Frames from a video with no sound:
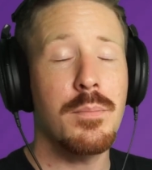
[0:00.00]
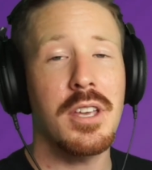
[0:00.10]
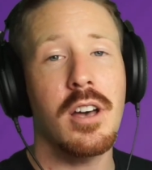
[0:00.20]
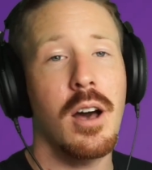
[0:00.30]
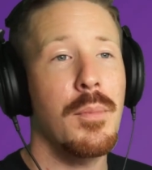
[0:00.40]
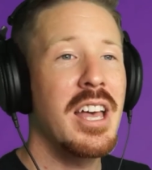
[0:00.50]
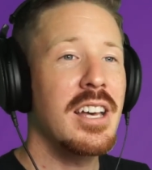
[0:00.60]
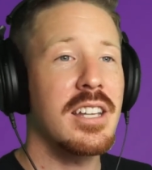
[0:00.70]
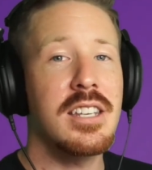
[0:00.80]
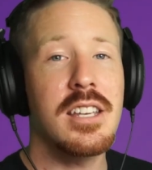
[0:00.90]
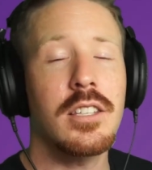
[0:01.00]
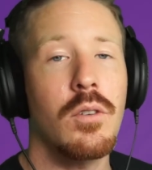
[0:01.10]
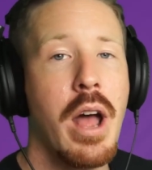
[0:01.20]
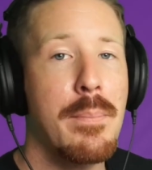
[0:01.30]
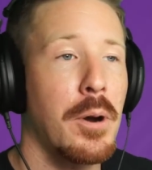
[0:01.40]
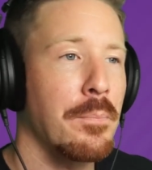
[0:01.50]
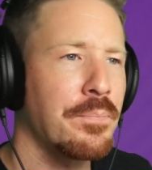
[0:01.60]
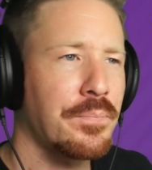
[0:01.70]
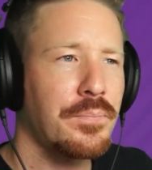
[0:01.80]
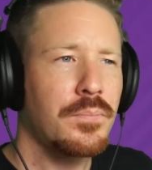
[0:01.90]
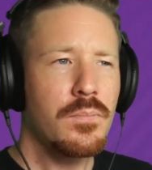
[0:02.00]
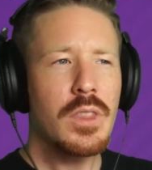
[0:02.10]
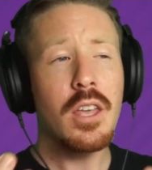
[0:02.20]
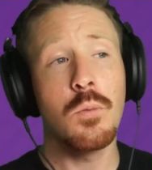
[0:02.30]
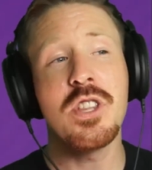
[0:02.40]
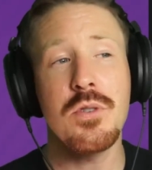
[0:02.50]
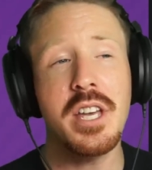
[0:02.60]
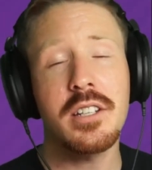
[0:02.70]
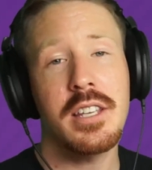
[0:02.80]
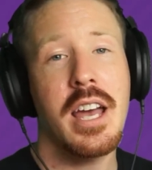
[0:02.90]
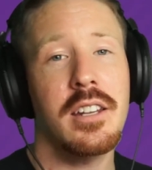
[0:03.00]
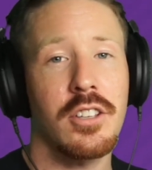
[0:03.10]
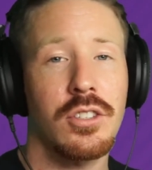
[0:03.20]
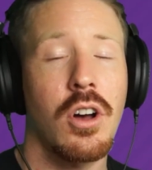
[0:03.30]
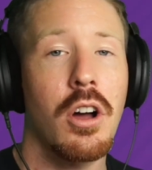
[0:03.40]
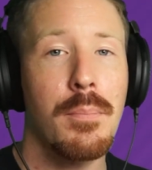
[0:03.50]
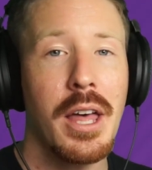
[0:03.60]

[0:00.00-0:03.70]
become a decent rapper. And when you get to the end of the song,